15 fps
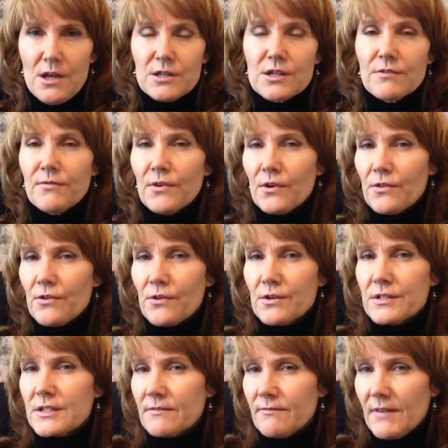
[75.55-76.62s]
to further
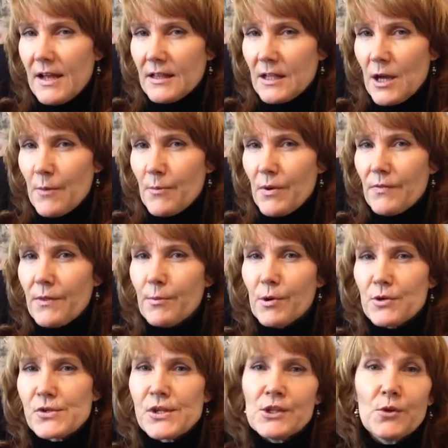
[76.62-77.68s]
develop the
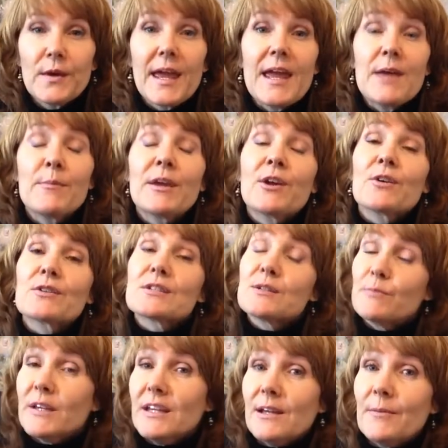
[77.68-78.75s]
person you came here to
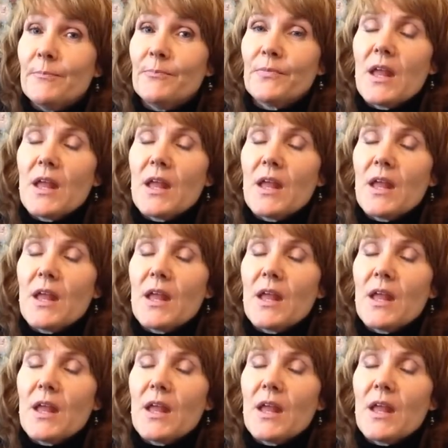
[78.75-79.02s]
be.